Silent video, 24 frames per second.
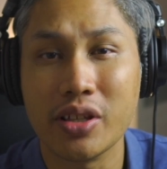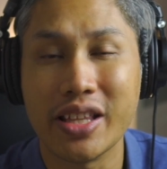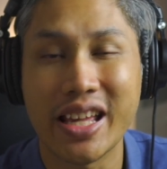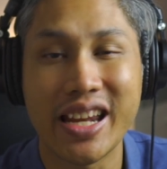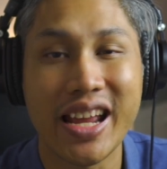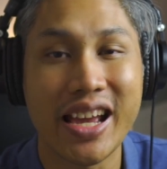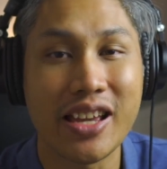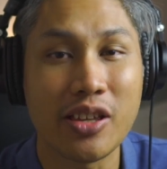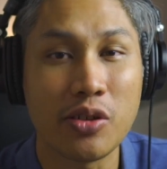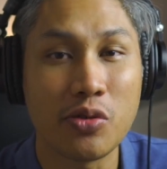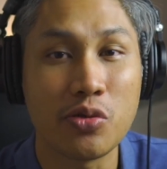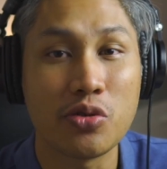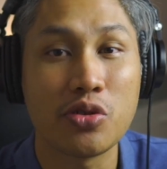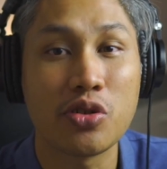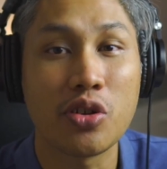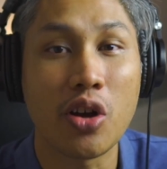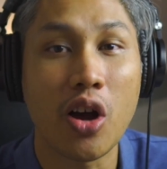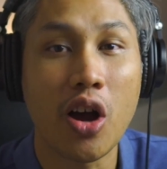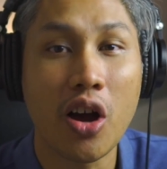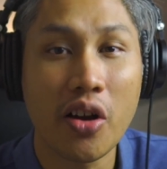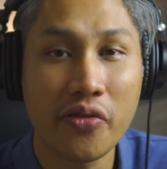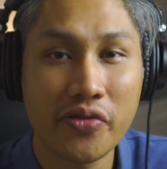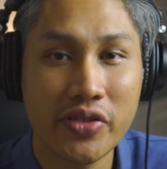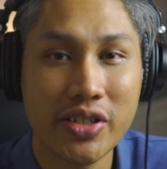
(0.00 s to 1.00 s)
that I use
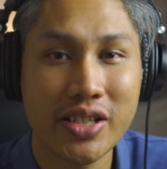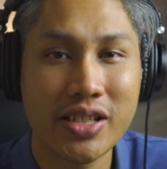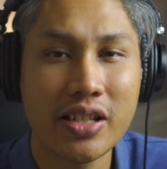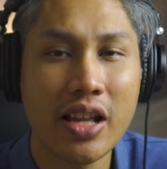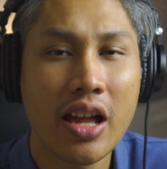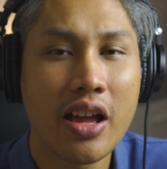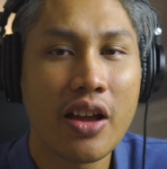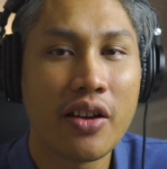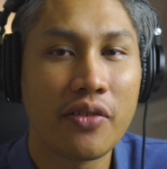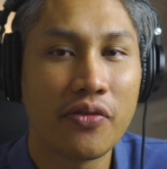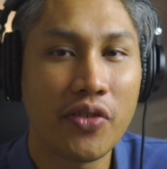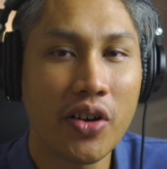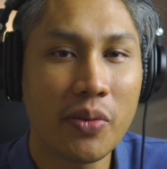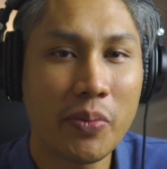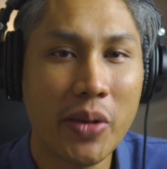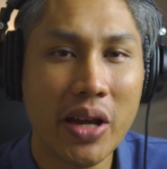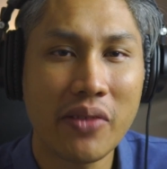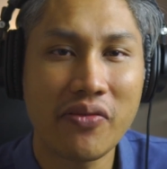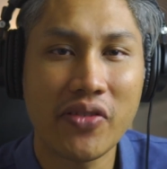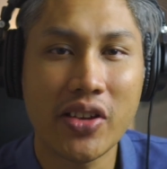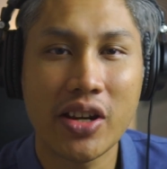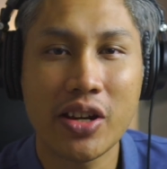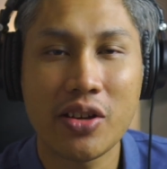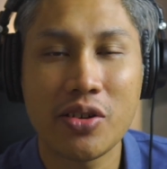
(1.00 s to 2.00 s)
often for my
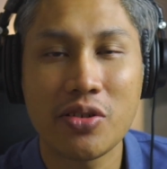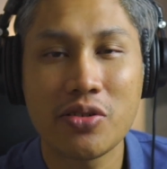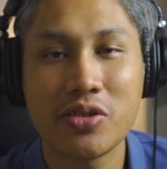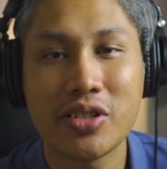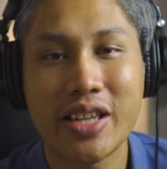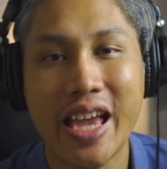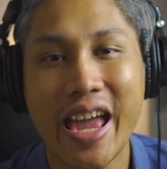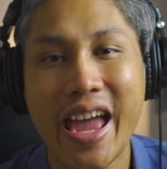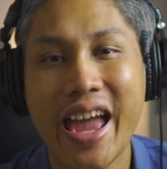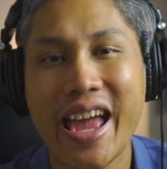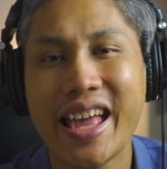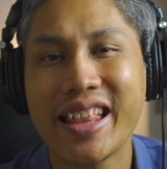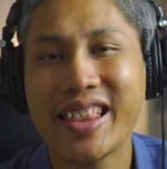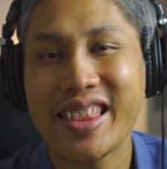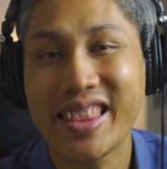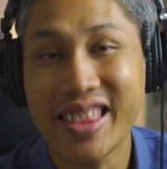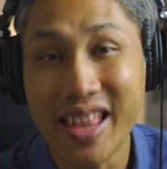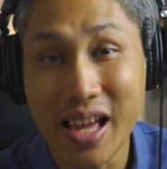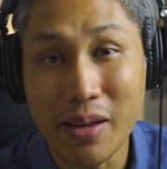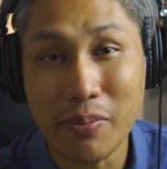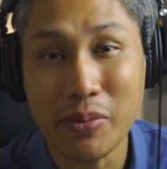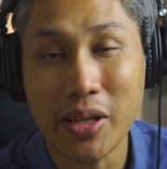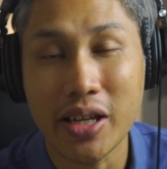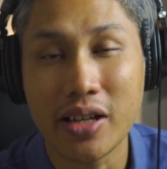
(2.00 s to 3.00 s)
videos and
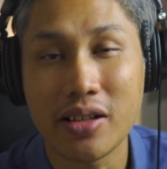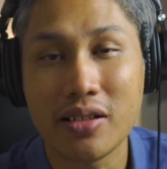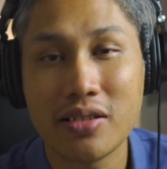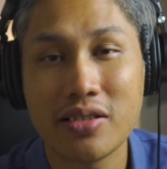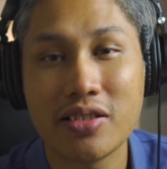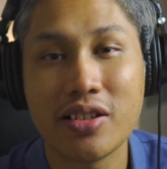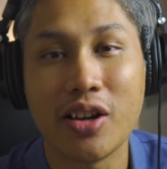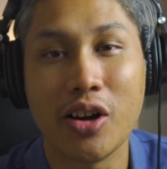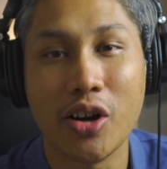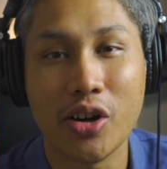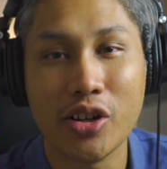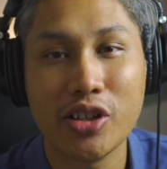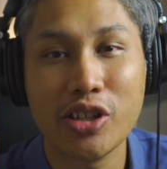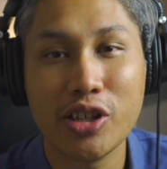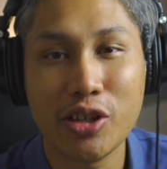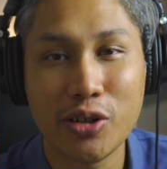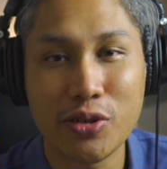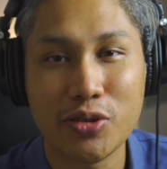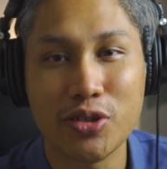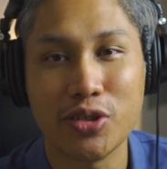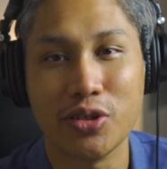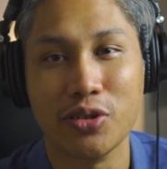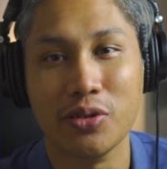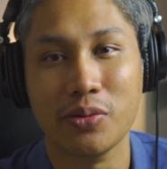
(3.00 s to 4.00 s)
thumbnails on
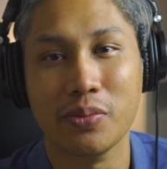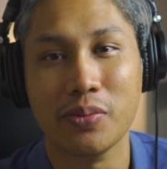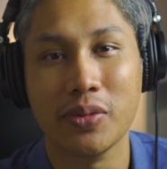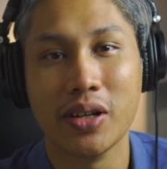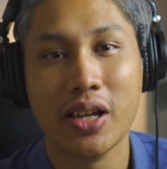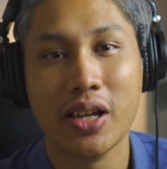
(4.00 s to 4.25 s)
YouTube.